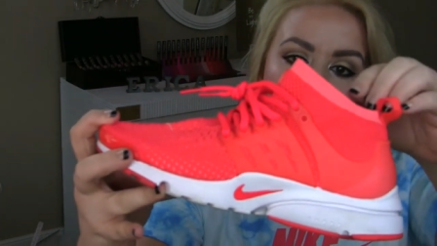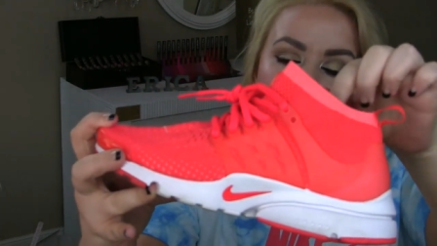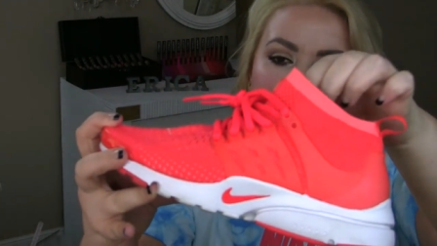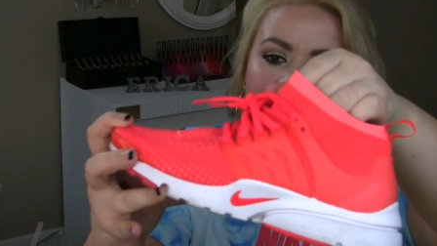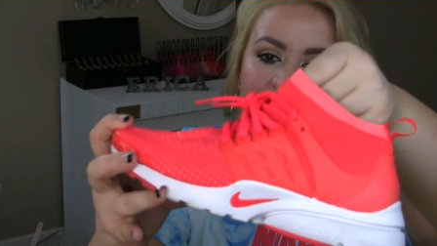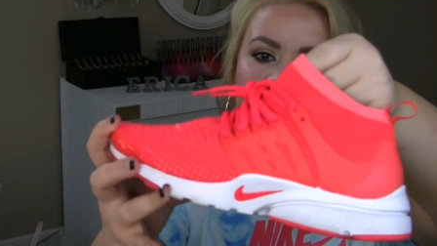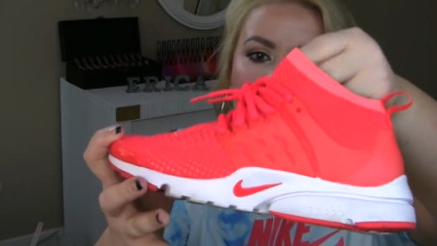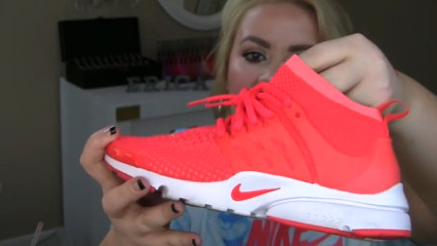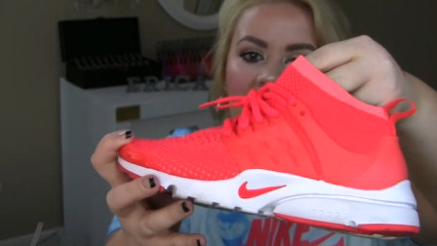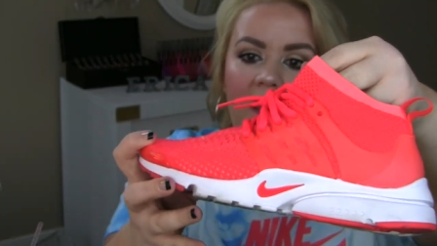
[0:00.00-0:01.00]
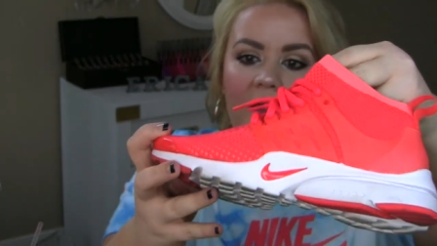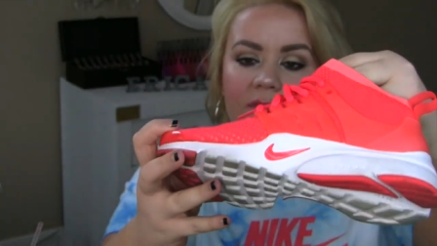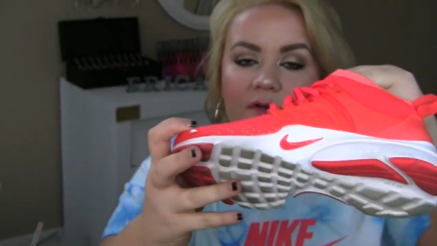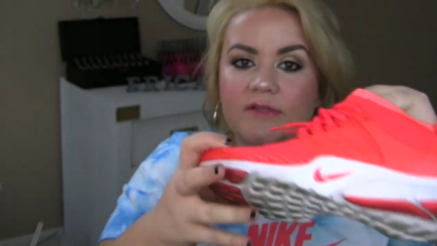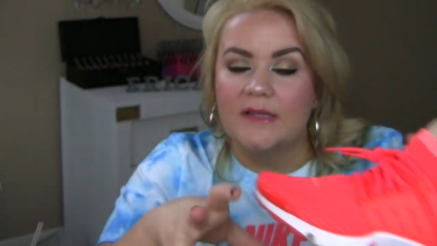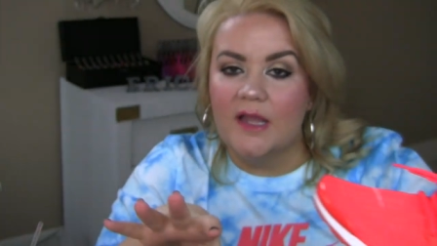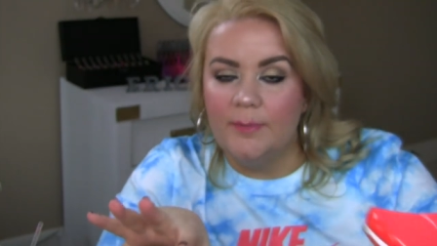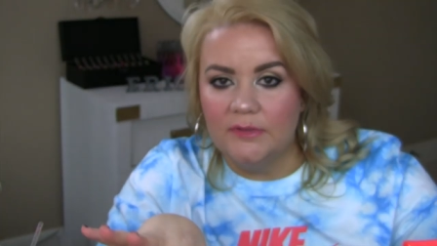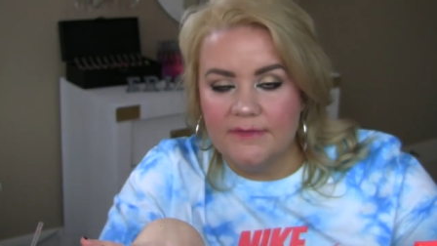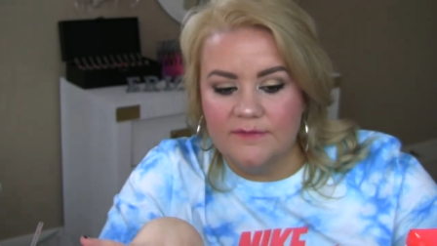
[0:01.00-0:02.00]
But there's a
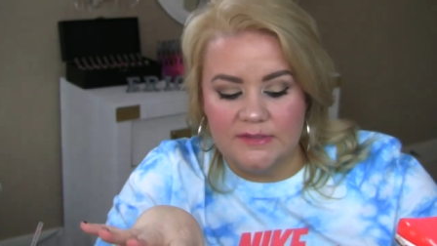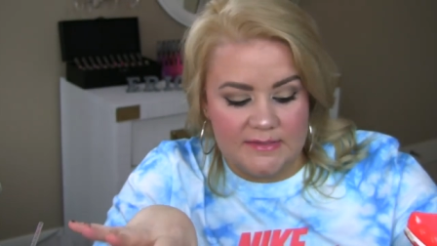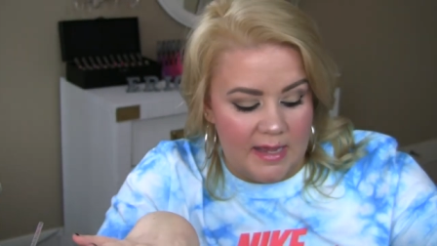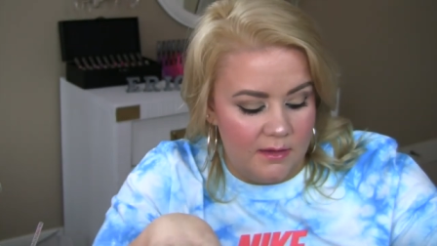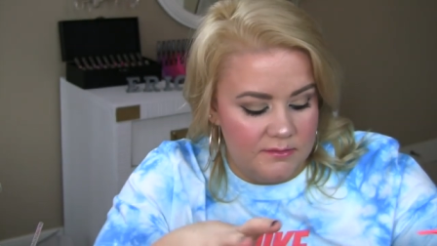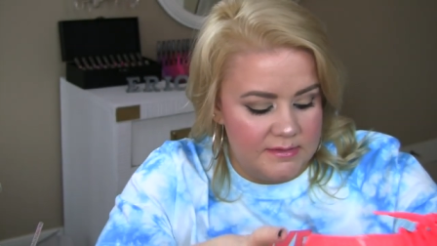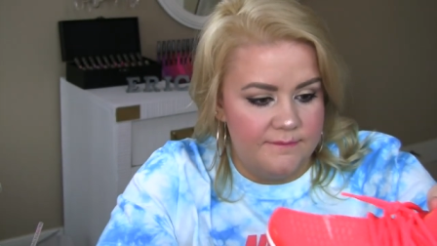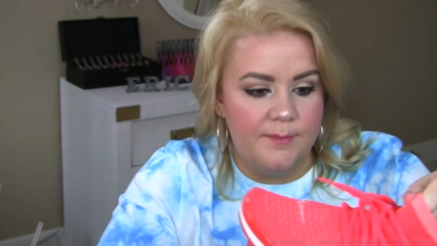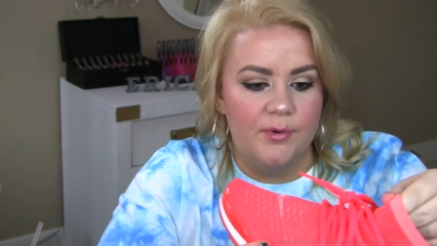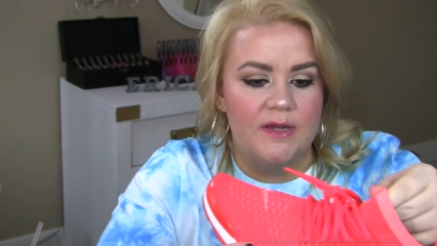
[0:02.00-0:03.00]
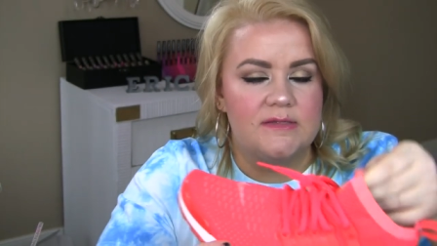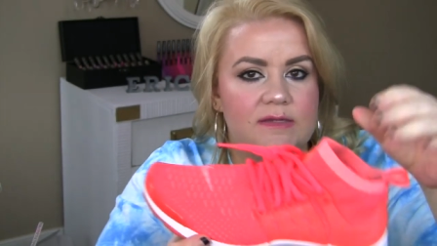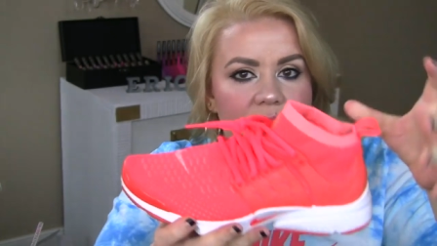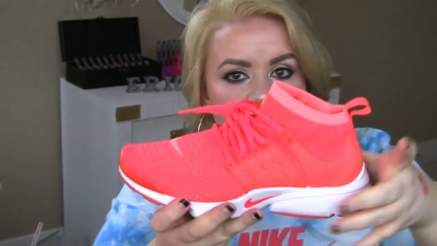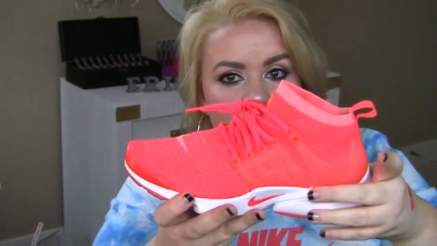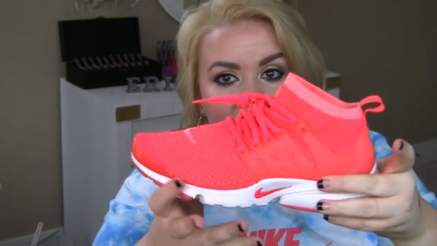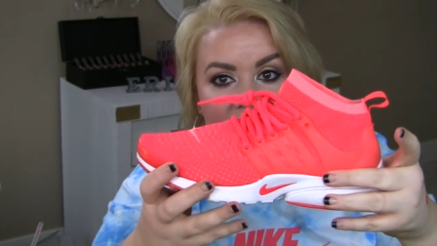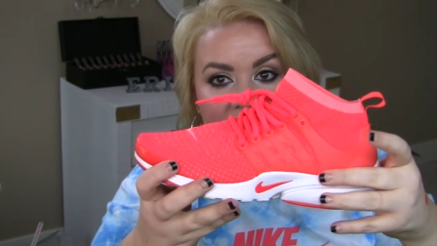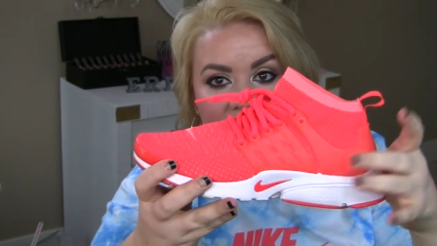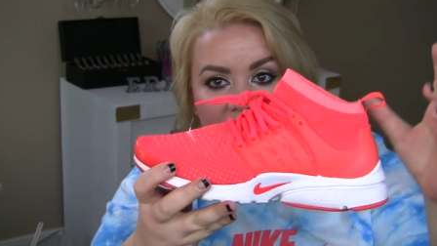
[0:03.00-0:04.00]
couple of different styles of the Prestos.
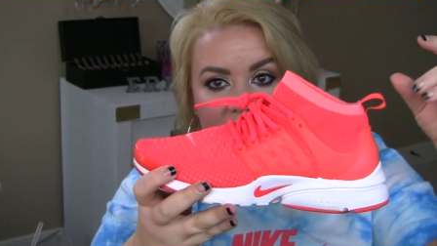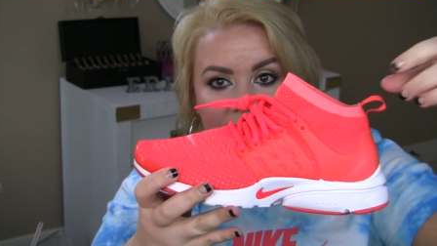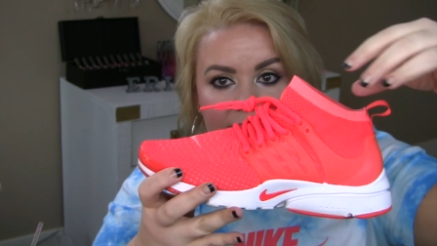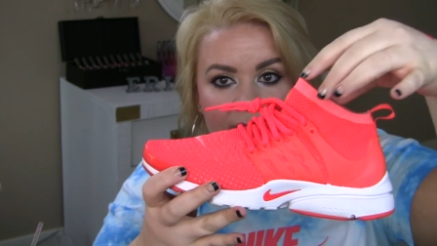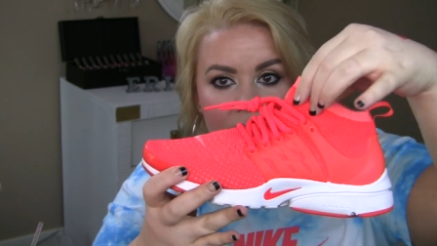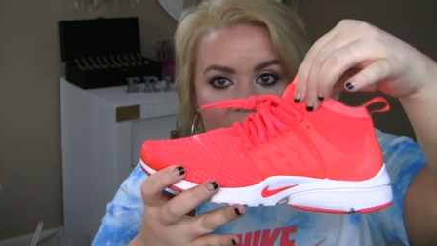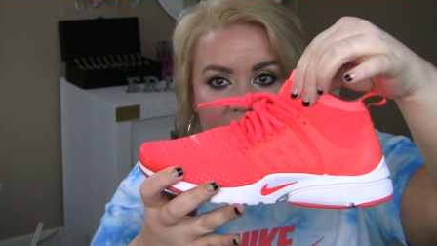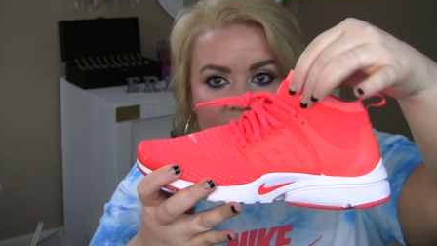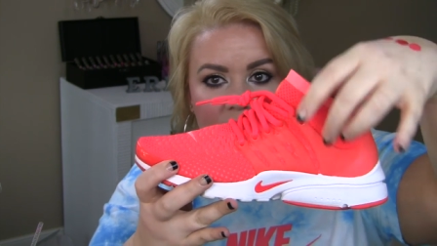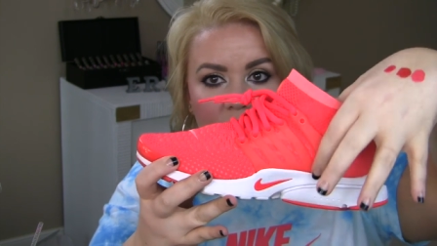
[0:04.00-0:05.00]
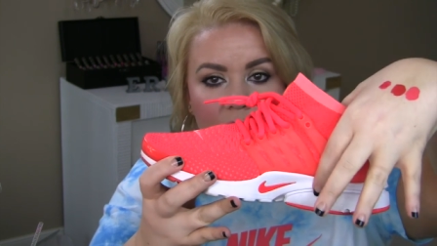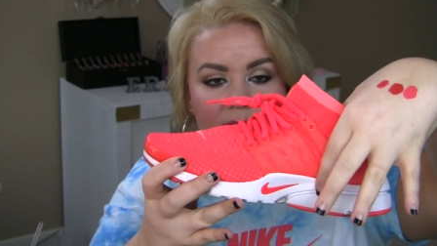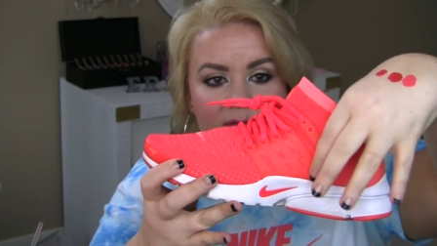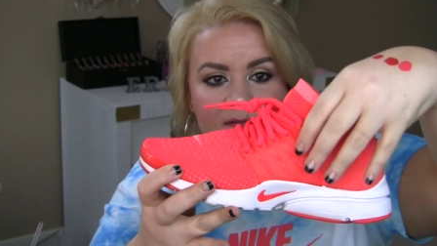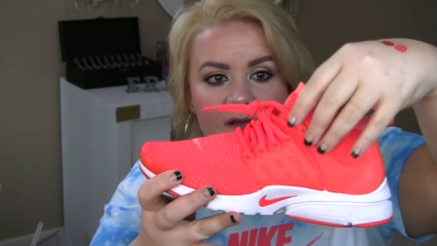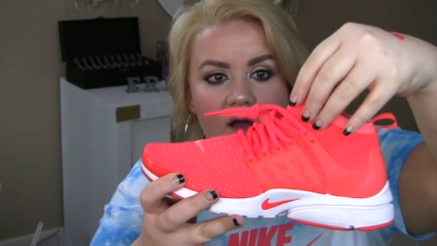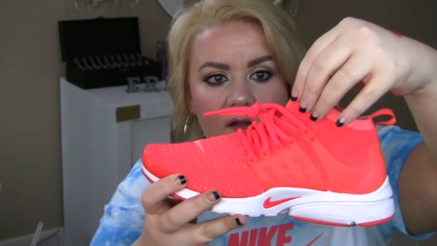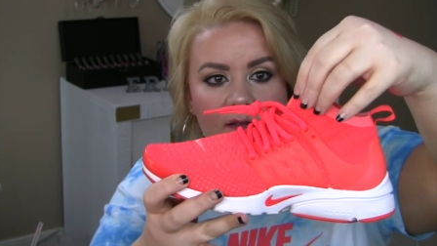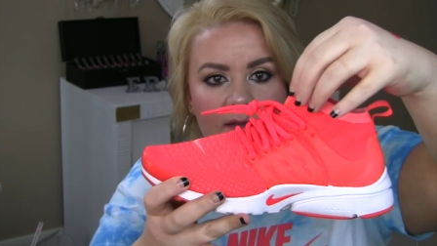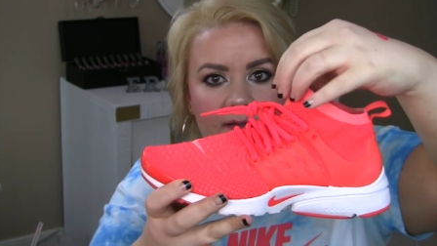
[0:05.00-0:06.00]
I definitely prefer this one where the
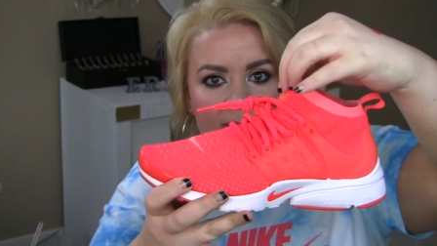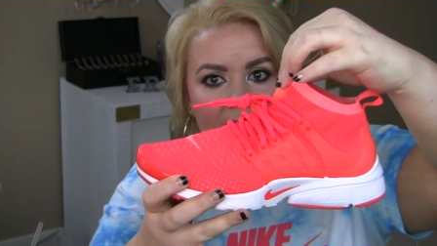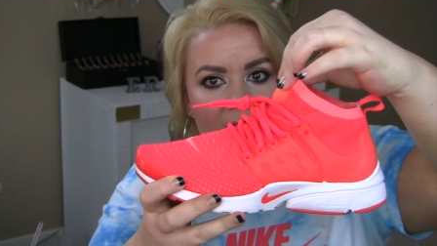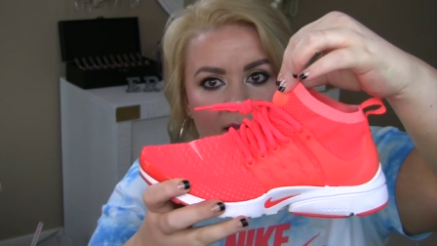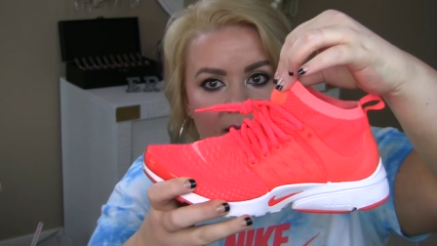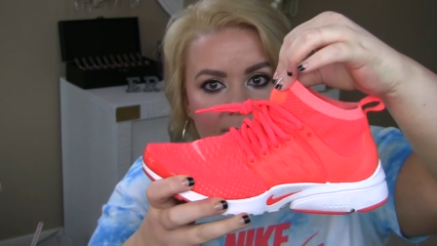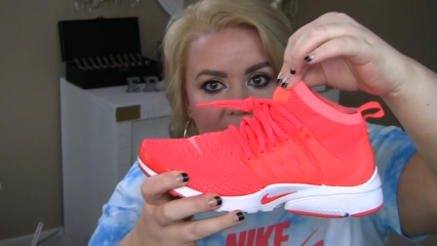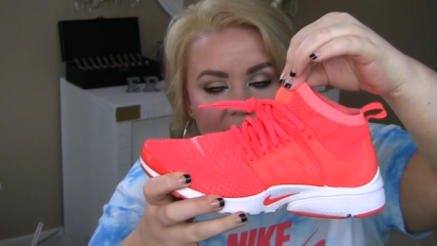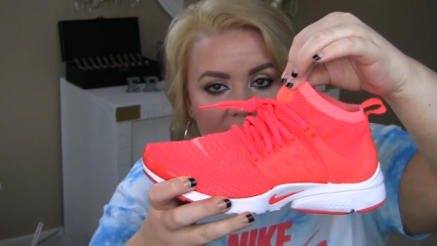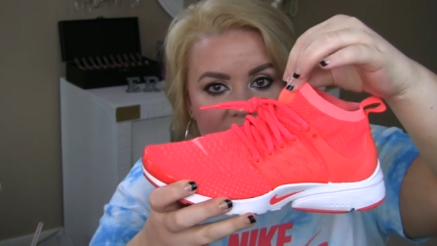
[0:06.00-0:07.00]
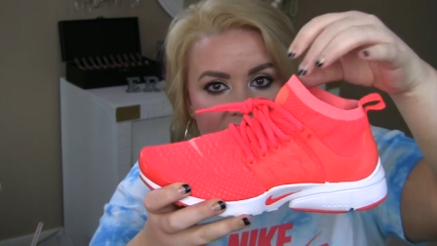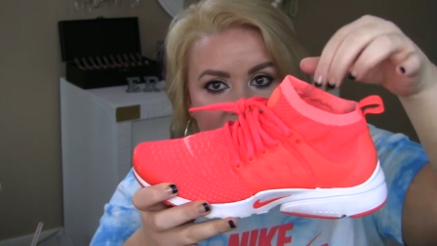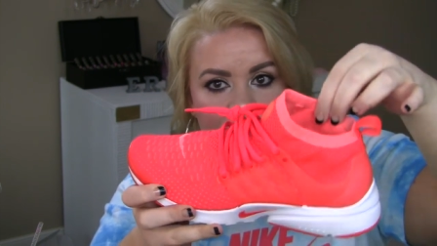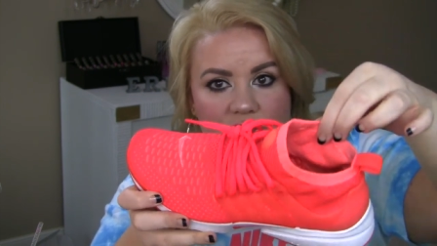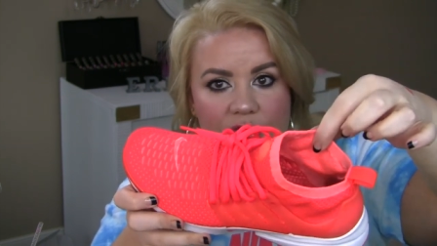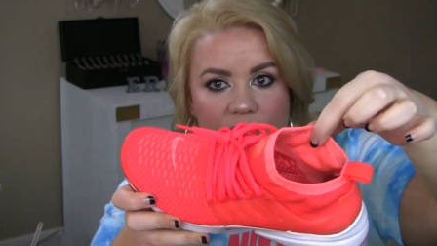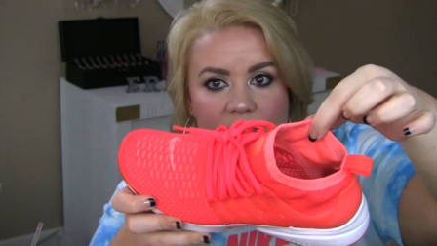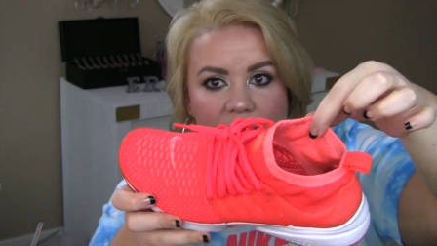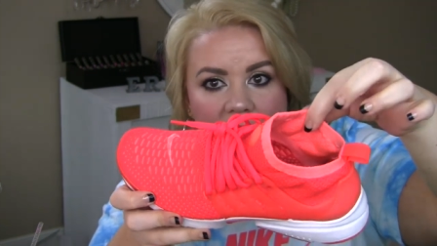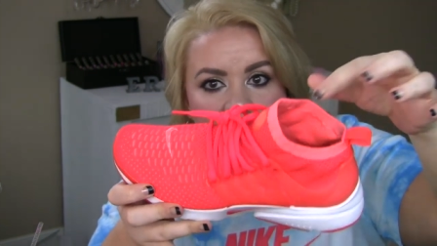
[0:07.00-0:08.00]
sock is kind of like made into the
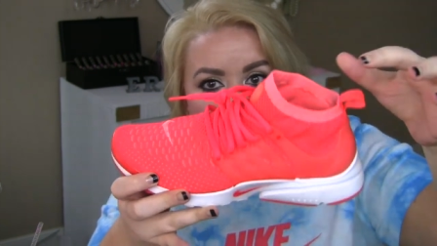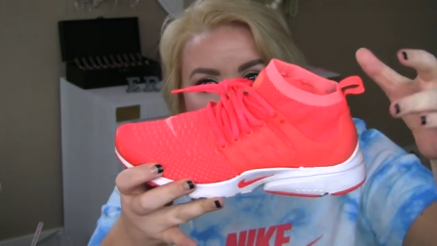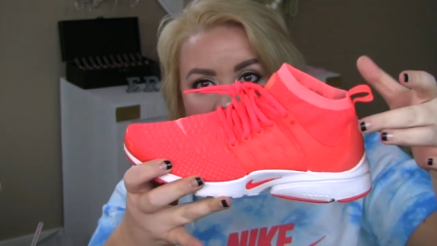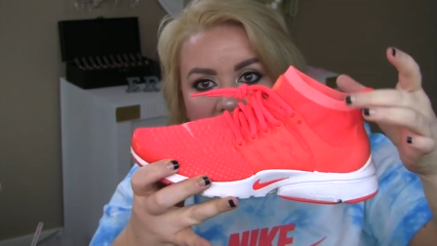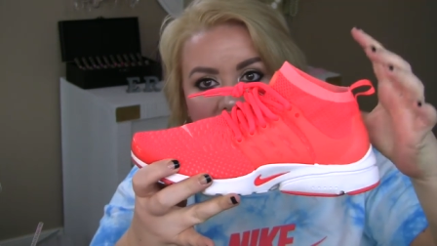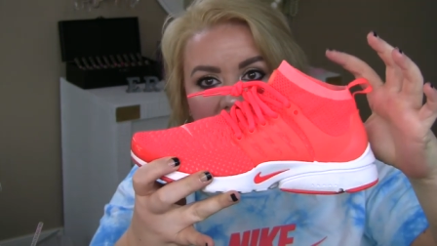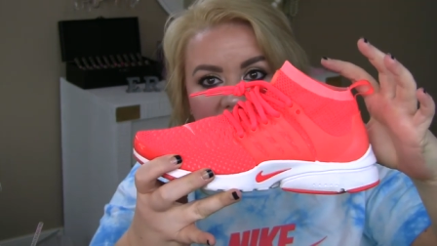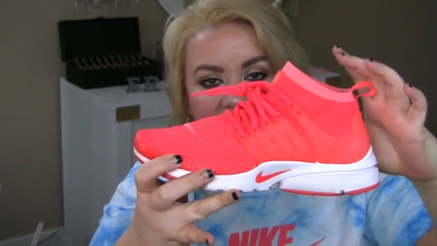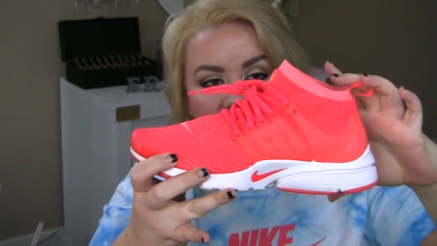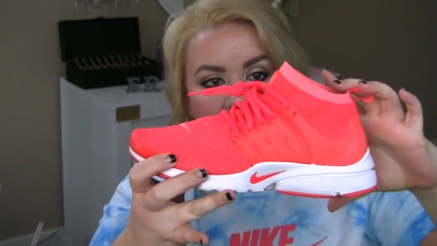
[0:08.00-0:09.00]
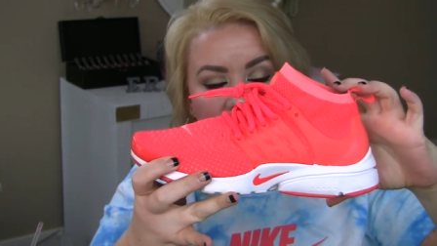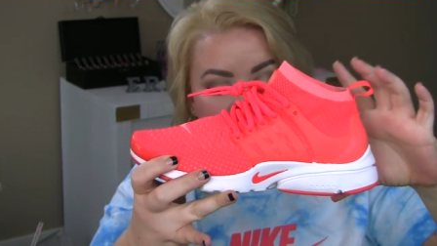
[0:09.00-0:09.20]
shoe and it comes up